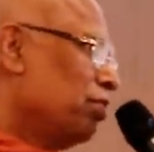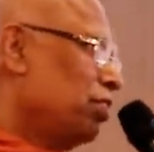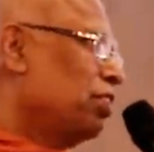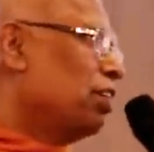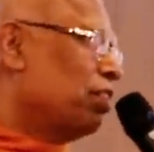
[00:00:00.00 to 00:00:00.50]

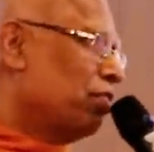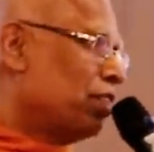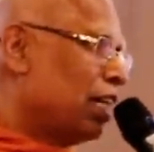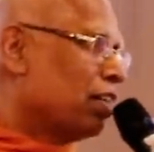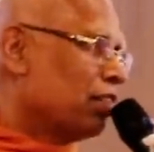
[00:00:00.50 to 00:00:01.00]
You have to
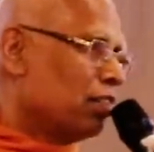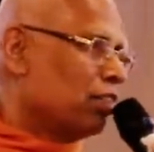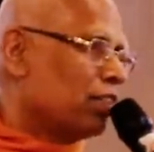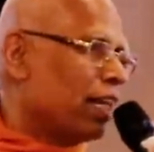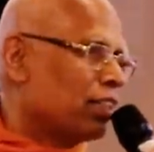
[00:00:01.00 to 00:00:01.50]
take
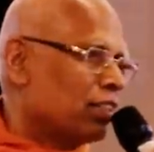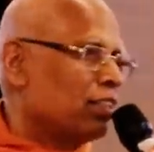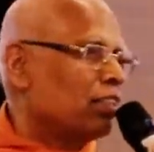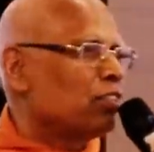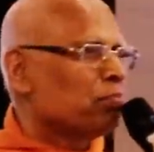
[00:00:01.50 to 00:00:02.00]
this
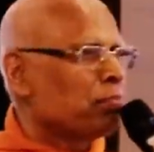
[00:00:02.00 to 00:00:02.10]
action